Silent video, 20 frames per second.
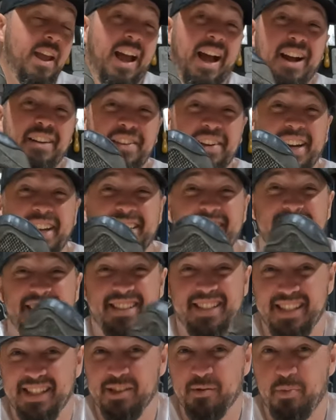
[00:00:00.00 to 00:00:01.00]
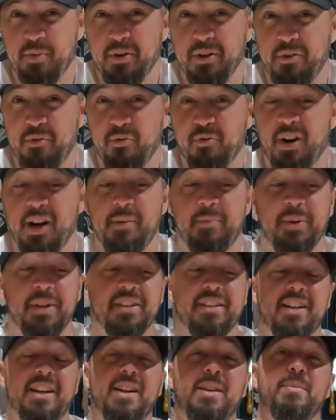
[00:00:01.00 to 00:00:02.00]
I've had these things pretty ripe at
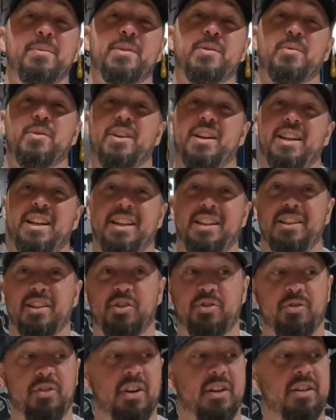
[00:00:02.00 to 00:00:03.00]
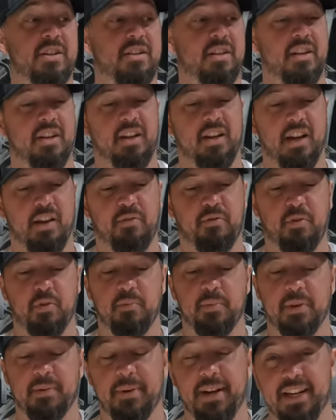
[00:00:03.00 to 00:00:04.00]
times where I get in the truck, I'll throw
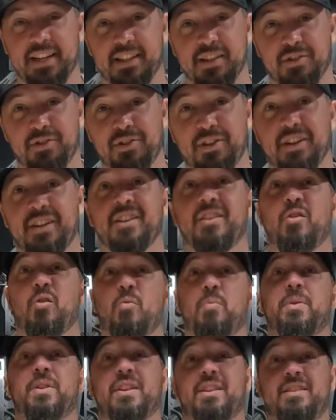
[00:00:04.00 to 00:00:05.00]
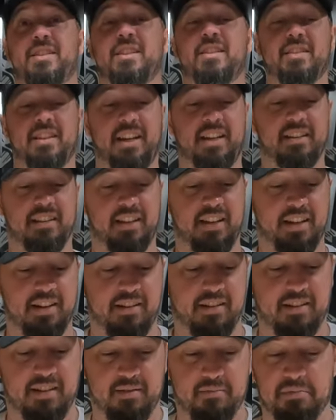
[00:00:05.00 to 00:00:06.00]
them in the back of the truck and open the tailgate
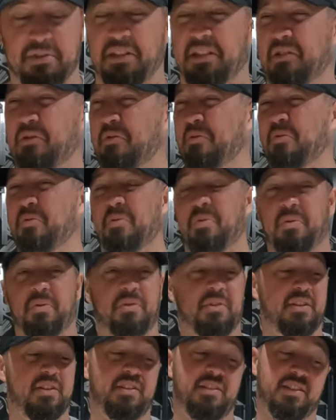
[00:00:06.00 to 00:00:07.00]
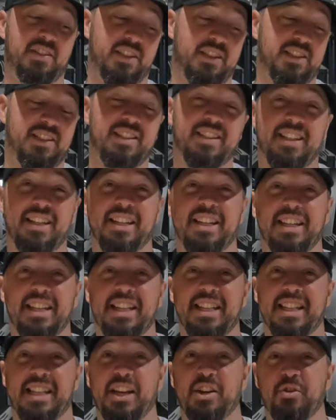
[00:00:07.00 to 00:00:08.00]
later and I'm like, oof,
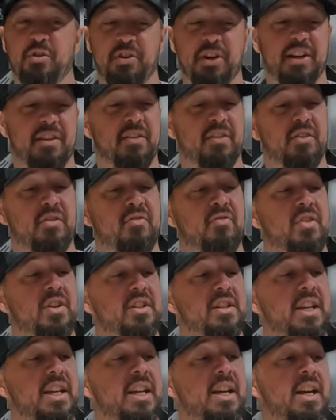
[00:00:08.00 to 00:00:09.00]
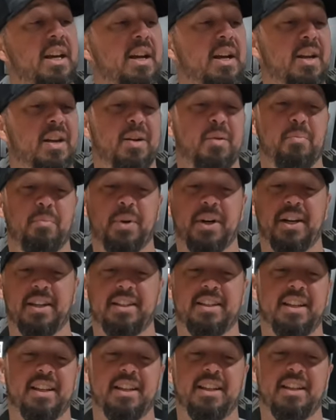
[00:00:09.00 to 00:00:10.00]
they do get a little funky,
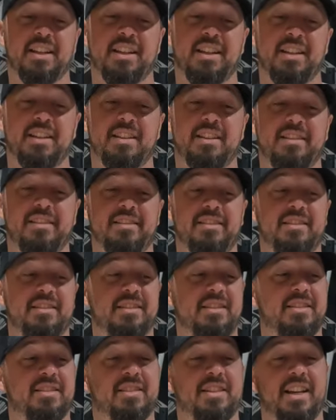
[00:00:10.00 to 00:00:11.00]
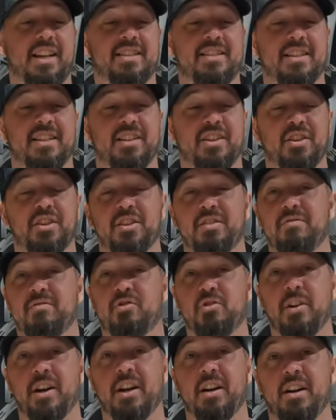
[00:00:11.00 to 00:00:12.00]
but it's a good
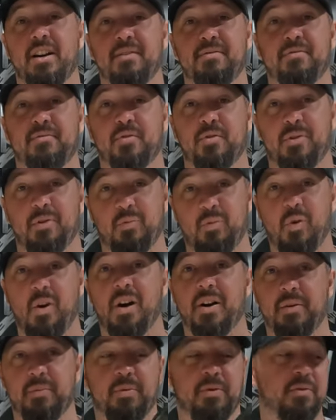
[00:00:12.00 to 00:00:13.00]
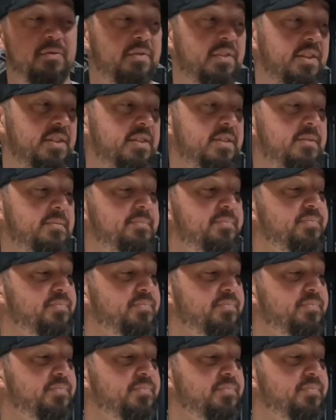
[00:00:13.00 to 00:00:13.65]
trade-off for waterproofness.